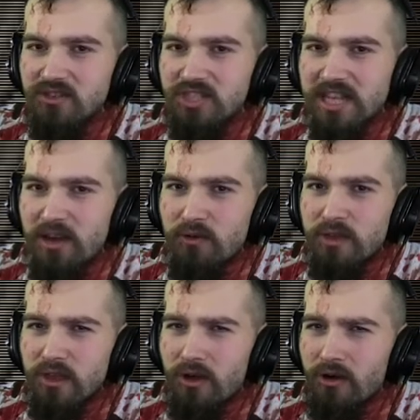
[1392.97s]

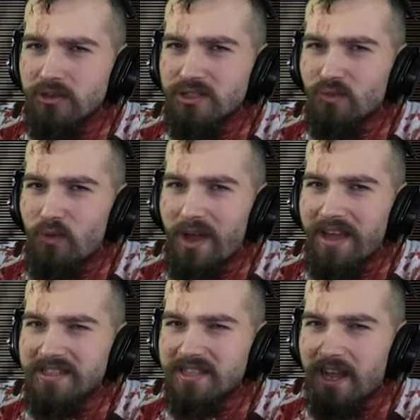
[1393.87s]
South, Horse West.